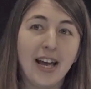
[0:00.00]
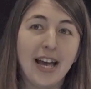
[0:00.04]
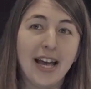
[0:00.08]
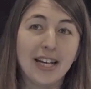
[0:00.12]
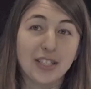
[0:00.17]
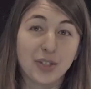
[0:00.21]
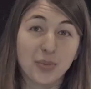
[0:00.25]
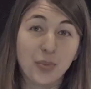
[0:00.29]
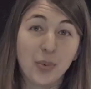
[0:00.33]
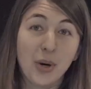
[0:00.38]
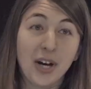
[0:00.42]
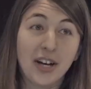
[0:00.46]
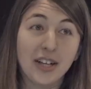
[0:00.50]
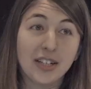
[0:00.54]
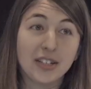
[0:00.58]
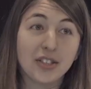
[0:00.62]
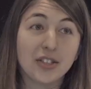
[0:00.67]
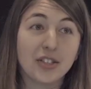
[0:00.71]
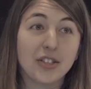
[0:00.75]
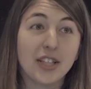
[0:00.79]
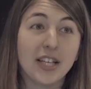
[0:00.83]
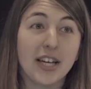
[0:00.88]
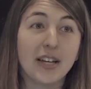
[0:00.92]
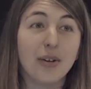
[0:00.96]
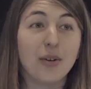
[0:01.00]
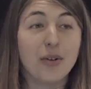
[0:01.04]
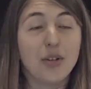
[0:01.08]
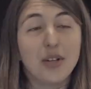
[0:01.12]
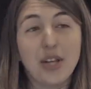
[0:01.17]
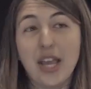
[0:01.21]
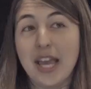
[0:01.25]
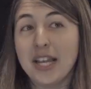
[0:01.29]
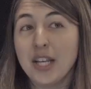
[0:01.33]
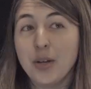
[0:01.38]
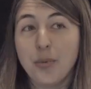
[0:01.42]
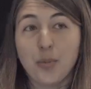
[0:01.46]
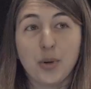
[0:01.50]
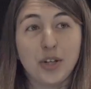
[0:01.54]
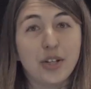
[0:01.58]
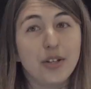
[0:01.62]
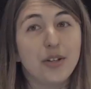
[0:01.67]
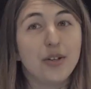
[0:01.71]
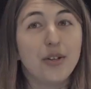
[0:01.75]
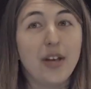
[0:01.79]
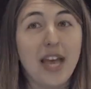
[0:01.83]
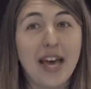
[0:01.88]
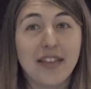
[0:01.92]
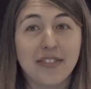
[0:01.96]
as well, so that
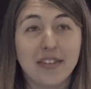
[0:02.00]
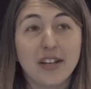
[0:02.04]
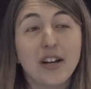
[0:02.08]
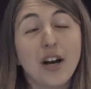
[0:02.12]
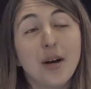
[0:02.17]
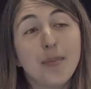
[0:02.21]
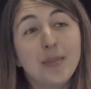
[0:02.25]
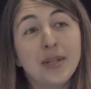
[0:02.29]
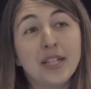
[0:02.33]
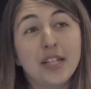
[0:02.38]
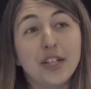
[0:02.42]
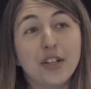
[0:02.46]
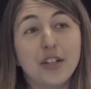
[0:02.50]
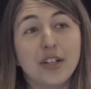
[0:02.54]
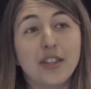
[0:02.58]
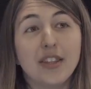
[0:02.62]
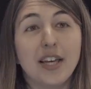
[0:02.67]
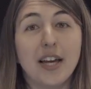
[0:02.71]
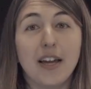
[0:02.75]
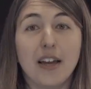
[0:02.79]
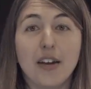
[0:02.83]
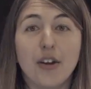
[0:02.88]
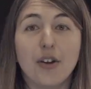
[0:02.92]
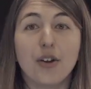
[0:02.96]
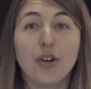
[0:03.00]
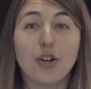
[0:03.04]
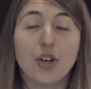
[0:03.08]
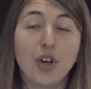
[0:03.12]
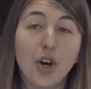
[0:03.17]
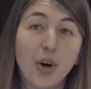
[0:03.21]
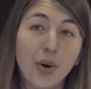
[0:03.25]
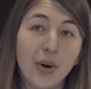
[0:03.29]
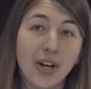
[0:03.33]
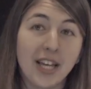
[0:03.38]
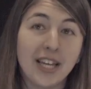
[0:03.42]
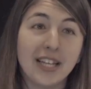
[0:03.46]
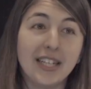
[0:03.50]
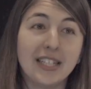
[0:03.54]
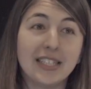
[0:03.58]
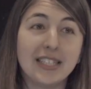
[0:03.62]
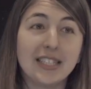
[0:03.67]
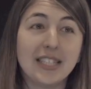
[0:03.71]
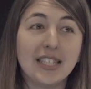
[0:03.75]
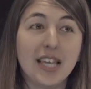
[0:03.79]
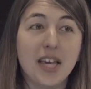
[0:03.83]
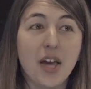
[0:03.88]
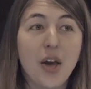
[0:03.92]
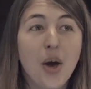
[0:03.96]
anyone at the company could then go in
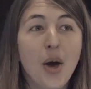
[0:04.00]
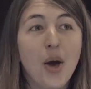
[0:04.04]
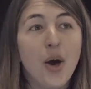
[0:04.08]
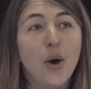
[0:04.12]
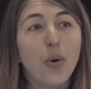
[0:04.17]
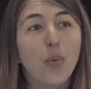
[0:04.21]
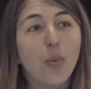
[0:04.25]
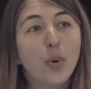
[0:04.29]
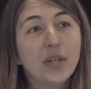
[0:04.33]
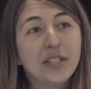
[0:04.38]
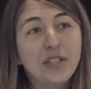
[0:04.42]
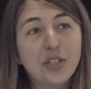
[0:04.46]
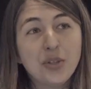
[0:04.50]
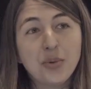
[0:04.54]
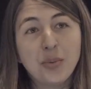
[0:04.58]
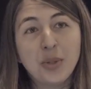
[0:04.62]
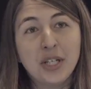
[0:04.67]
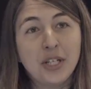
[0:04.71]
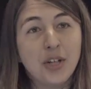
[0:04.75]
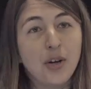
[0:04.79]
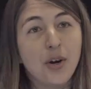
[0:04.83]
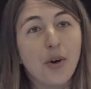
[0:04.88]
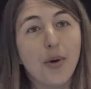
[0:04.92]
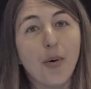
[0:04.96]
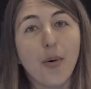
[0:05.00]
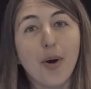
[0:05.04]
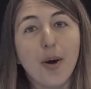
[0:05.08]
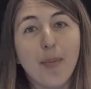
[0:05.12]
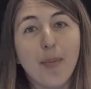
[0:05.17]
and see, what do we know